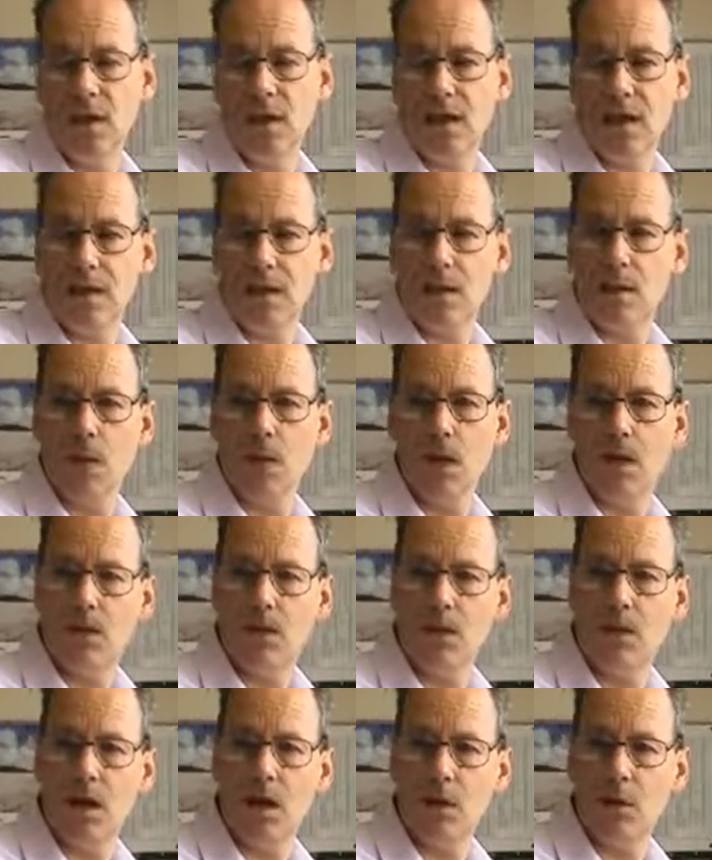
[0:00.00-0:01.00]
let them have
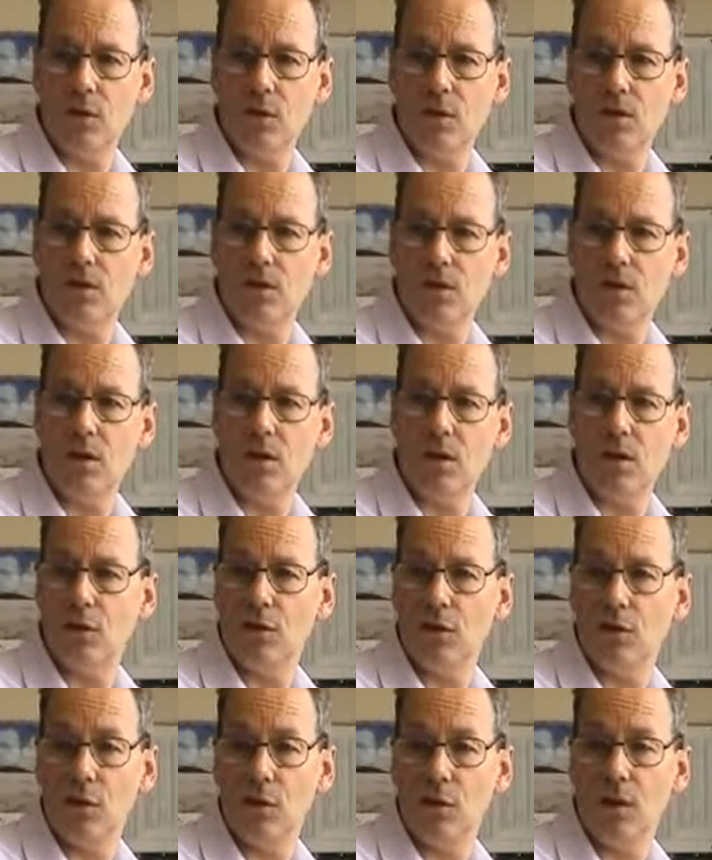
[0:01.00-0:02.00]
a go at this
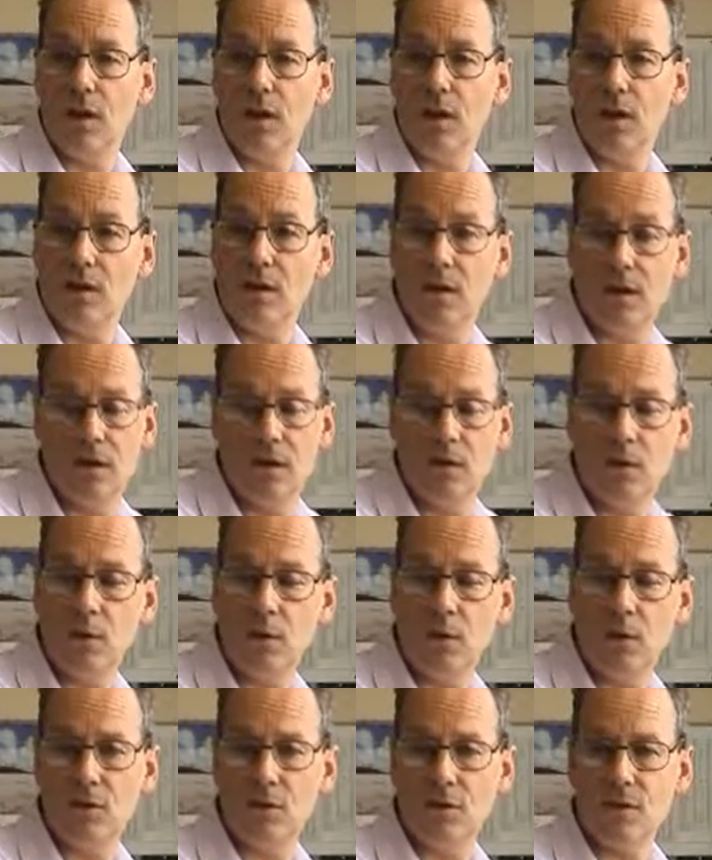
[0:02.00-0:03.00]
kind of thing and
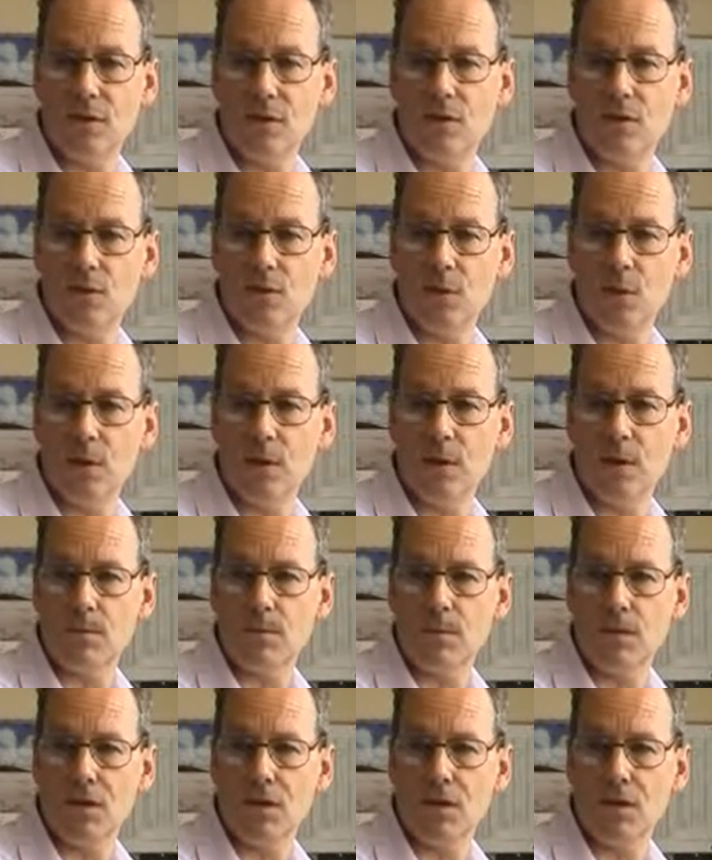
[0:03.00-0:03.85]
interpret the results from it.